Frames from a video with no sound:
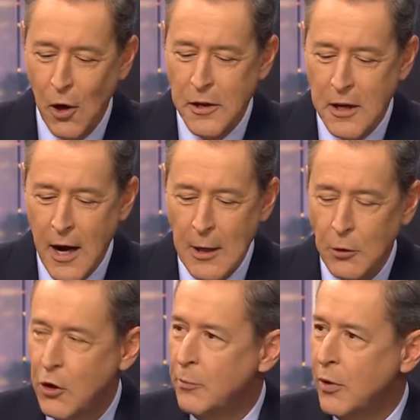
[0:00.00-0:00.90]
We'll call you
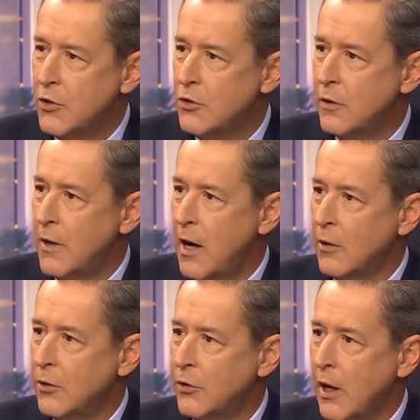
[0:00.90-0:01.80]
Congress. Your impressions of
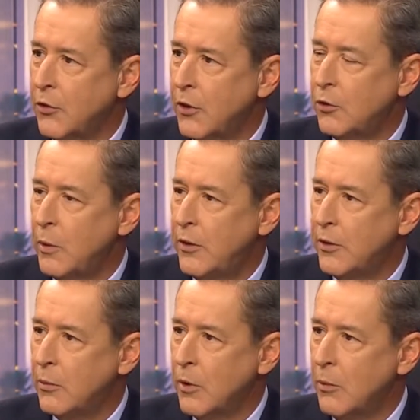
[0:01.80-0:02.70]
Congress now, 6
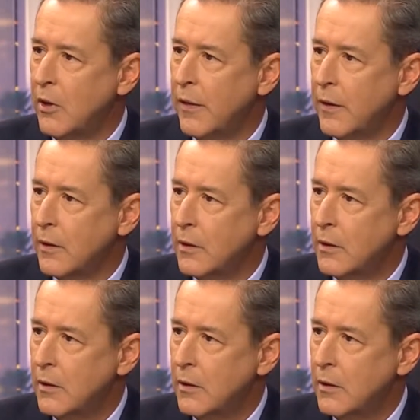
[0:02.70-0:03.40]
weeks in. What do you think?